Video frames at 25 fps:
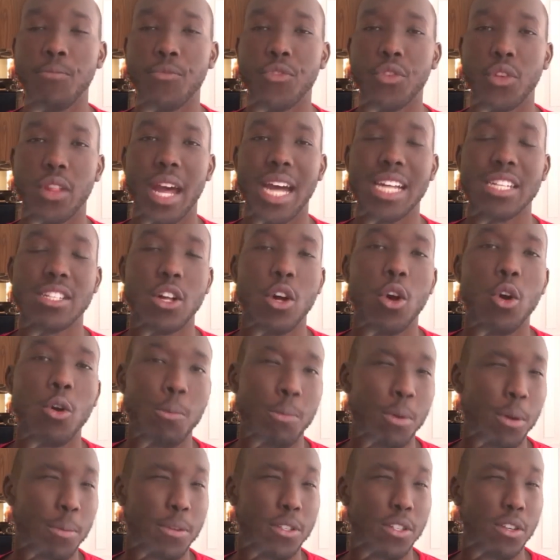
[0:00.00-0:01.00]
So that's the
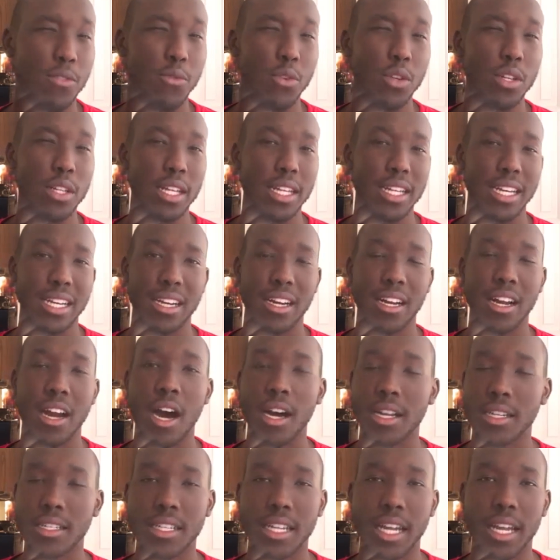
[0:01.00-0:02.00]
whole purpose of really like a
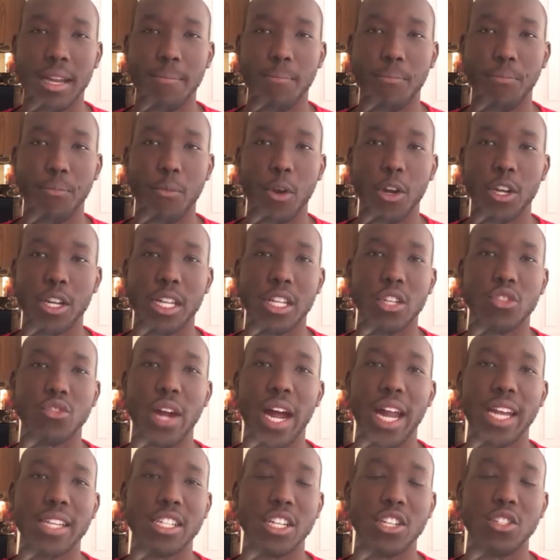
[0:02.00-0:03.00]
content marketing
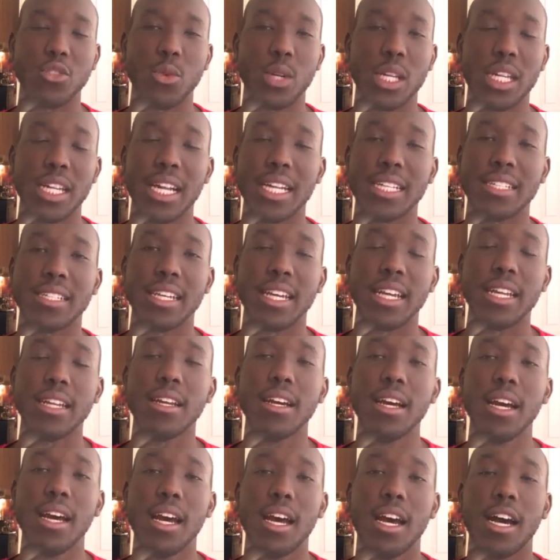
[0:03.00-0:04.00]
strategy in
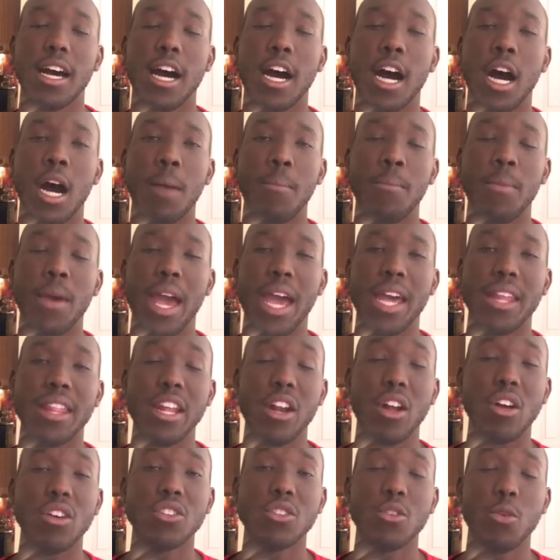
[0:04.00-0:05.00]
2019. And
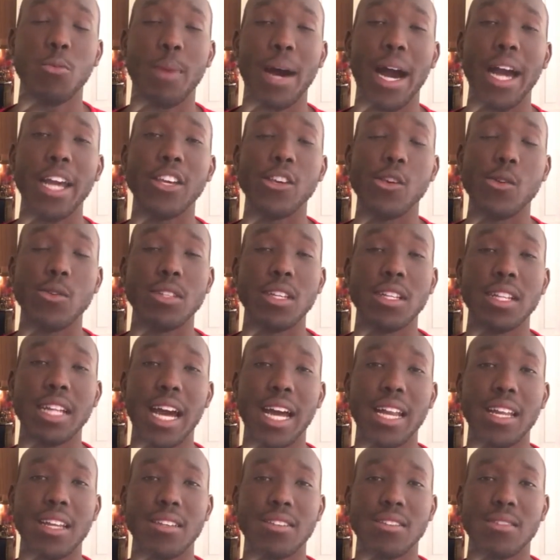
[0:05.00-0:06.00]
then also by using
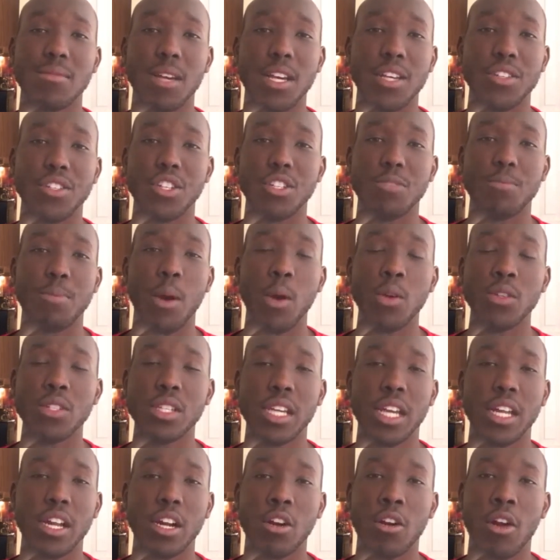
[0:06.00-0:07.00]
that is just
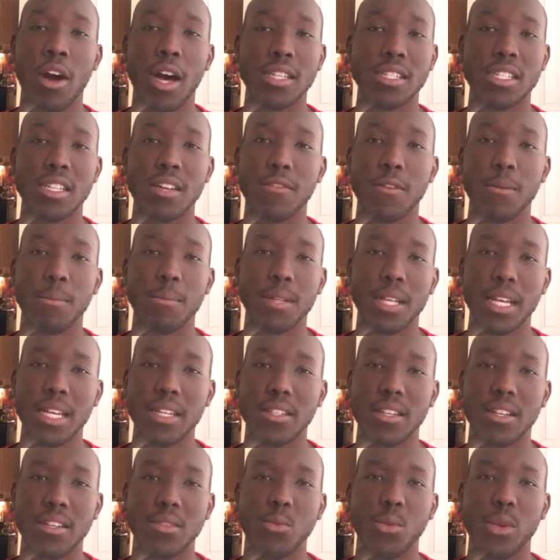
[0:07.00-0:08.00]
posting it across different
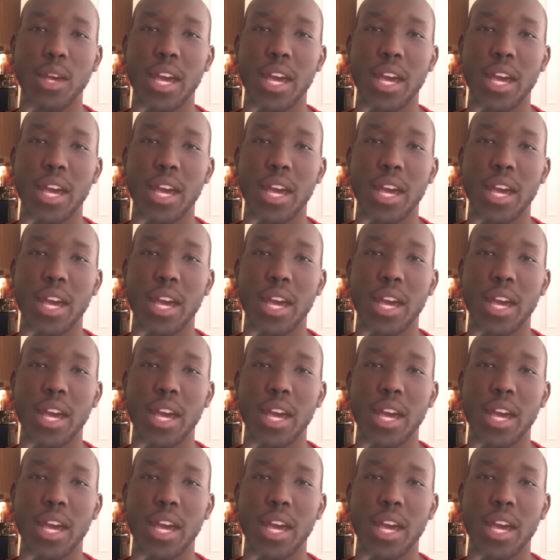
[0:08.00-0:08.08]
places.